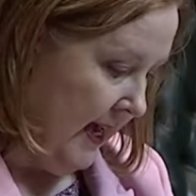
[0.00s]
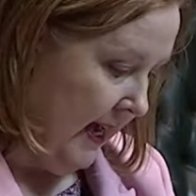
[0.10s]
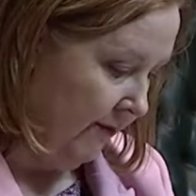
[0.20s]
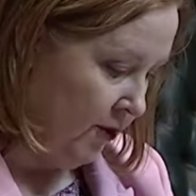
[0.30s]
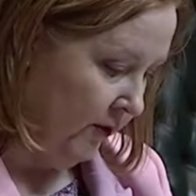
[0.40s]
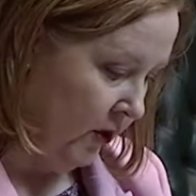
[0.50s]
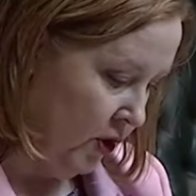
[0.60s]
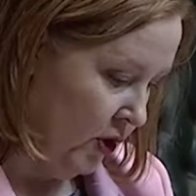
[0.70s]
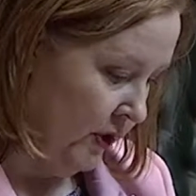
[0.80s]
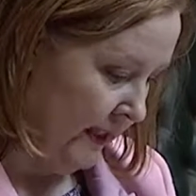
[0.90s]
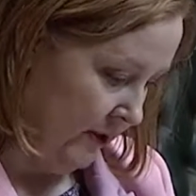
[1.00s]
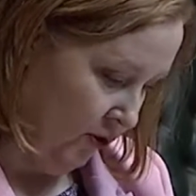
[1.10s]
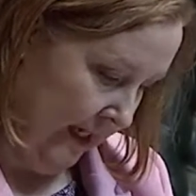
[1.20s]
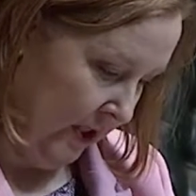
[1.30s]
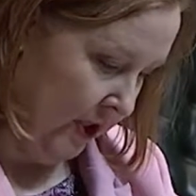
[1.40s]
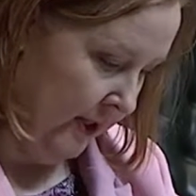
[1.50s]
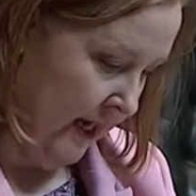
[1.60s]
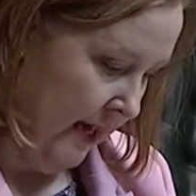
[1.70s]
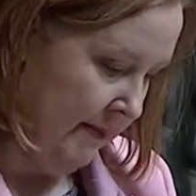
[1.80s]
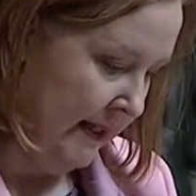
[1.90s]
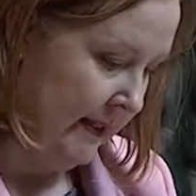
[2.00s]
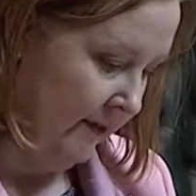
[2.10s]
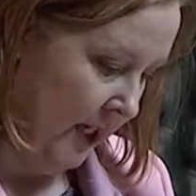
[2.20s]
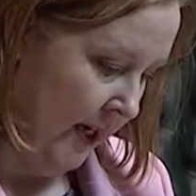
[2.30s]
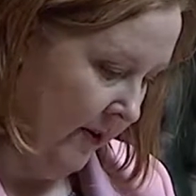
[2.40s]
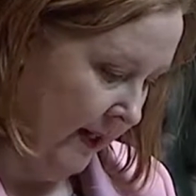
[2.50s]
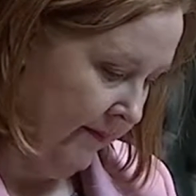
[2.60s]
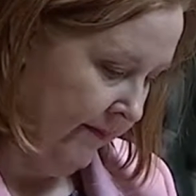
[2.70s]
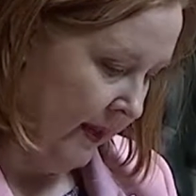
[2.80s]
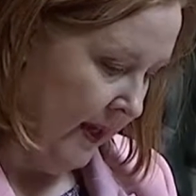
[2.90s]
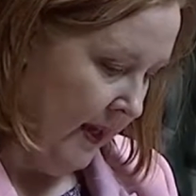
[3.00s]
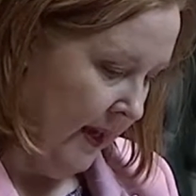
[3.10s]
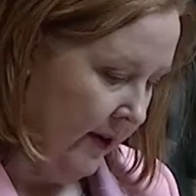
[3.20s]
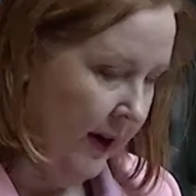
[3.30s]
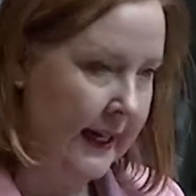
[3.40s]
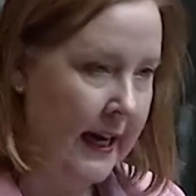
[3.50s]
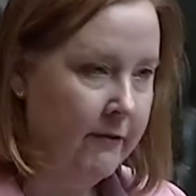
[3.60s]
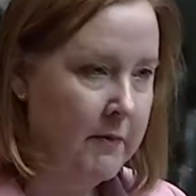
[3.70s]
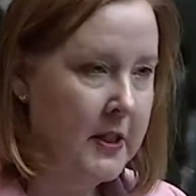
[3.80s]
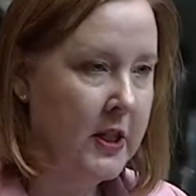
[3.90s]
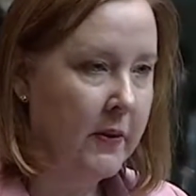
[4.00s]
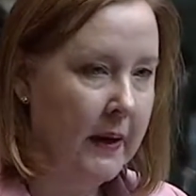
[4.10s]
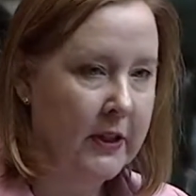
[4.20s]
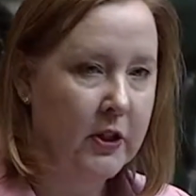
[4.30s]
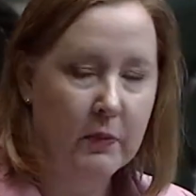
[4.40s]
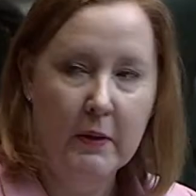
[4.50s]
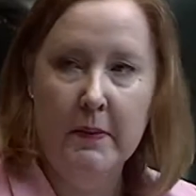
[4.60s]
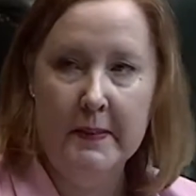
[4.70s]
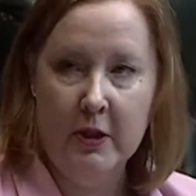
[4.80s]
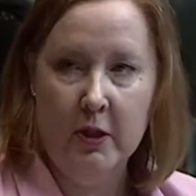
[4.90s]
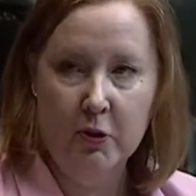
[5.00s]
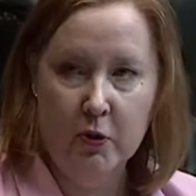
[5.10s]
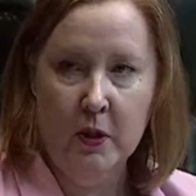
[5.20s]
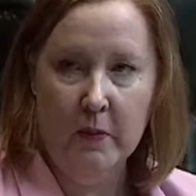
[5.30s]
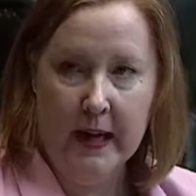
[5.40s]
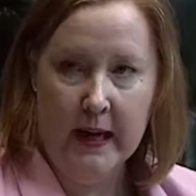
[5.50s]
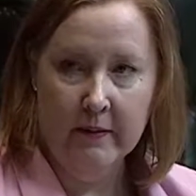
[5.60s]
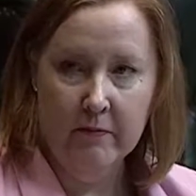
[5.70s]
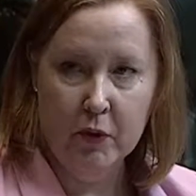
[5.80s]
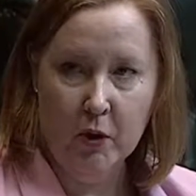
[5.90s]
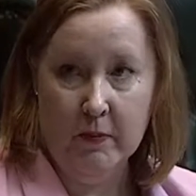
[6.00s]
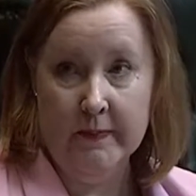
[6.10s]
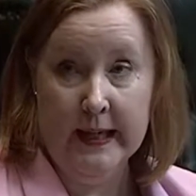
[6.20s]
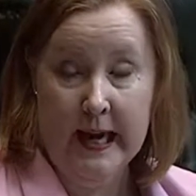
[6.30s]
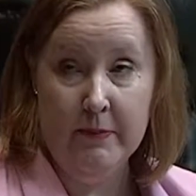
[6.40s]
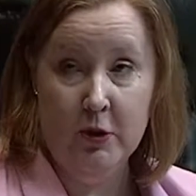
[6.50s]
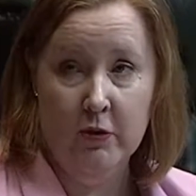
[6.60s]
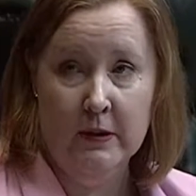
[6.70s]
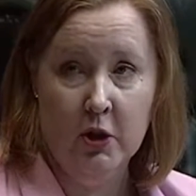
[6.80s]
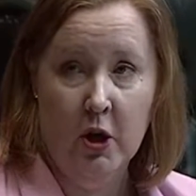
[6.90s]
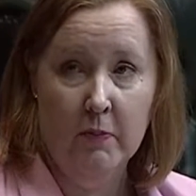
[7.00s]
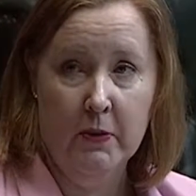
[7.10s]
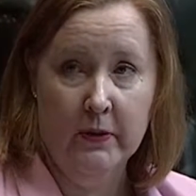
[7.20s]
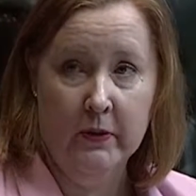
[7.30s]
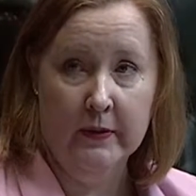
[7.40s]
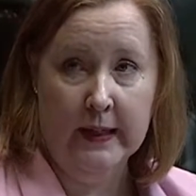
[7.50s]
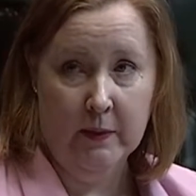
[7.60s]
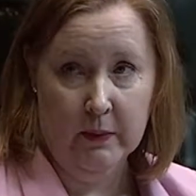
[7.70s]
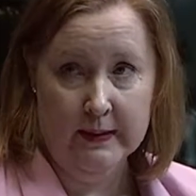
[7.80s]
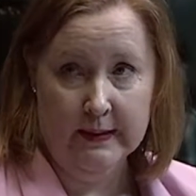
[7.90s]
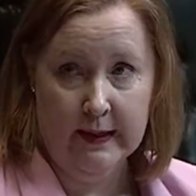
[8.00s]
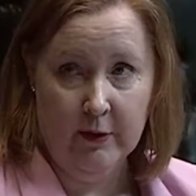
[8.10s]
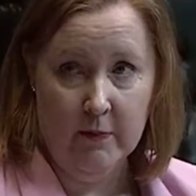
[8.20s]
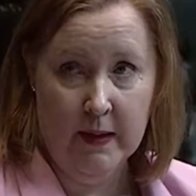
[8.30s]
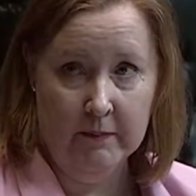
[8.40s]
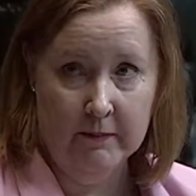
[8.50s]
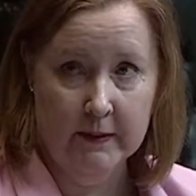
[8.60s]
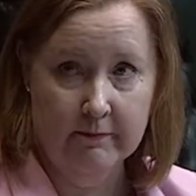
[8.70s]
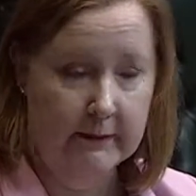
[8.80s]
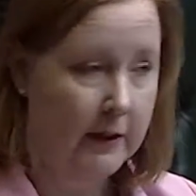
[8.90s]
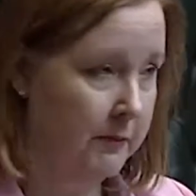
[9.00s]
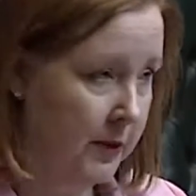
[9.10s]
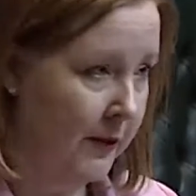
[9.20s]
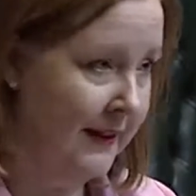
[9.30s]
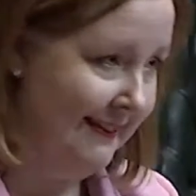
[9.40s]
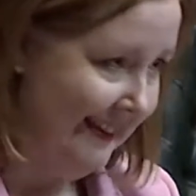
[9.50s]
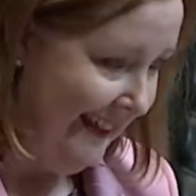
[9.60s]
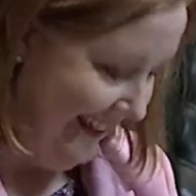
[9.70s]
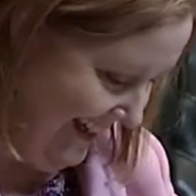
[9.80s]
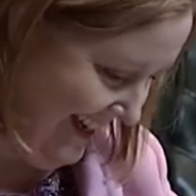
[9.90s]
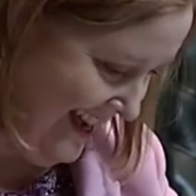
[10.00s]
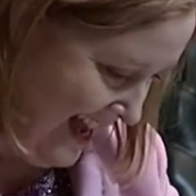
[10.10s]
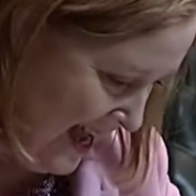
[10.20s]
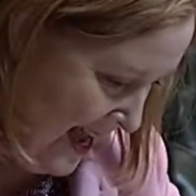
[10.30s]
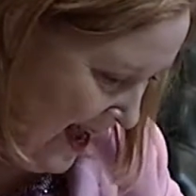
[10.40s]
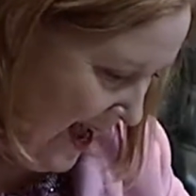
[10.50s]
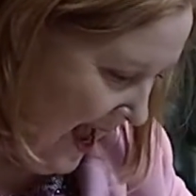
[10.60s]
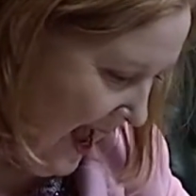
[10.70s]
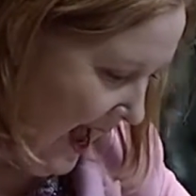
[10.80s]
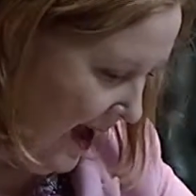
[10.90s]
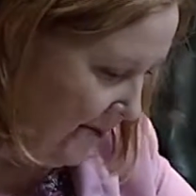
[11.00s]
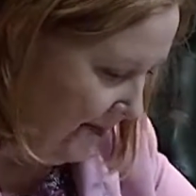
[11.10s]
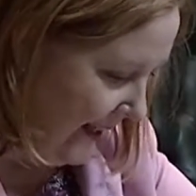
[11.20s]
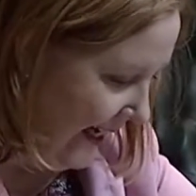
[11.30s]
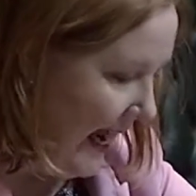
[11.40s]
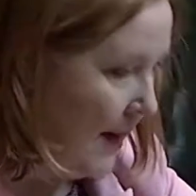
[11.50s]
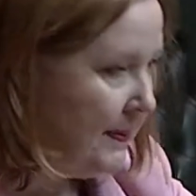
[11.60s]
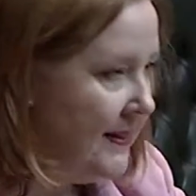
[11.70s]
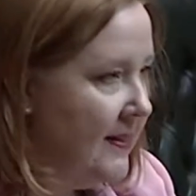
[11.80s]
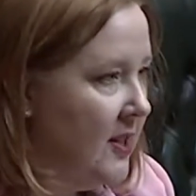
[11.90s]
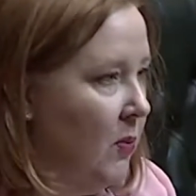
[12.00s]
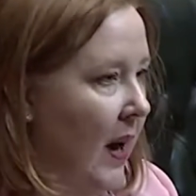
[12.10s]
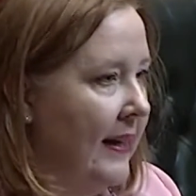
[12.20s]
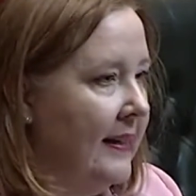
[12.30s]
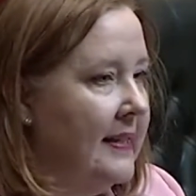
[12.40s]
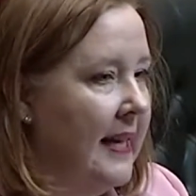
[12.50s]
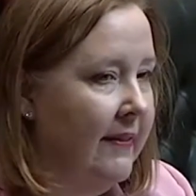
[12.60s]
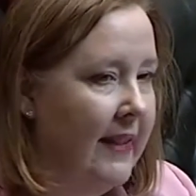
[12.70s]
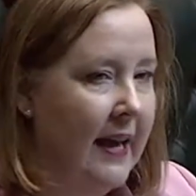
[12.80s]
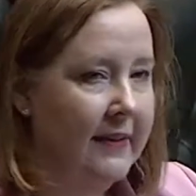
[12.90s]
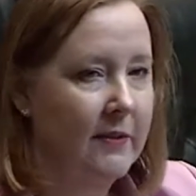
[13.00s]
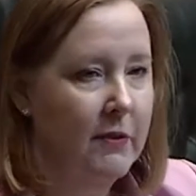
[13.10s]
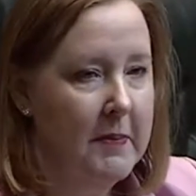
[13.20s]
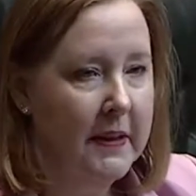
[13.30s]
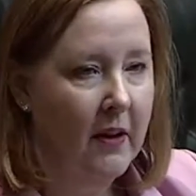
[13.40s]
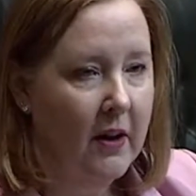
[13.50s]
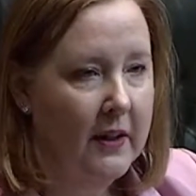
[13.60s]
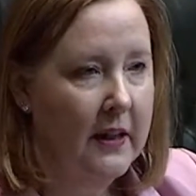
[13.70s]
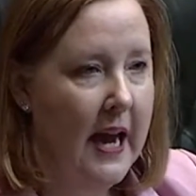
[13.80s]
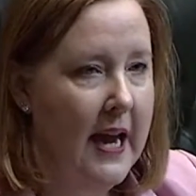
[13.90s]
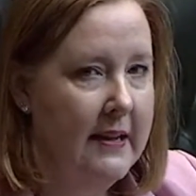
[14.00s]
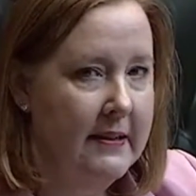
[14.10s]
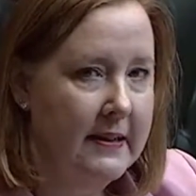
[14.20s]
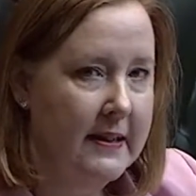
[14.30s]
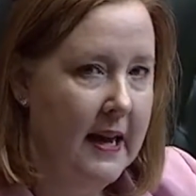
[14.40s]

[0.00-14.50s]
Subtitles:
after a von Schuss extraction and massive tearing. And I came from a generation where women don't talk about problems that happen during childbirth because they don't want to scare new mums, and I'm sorry. It happens to 1 in 10,000 women though, and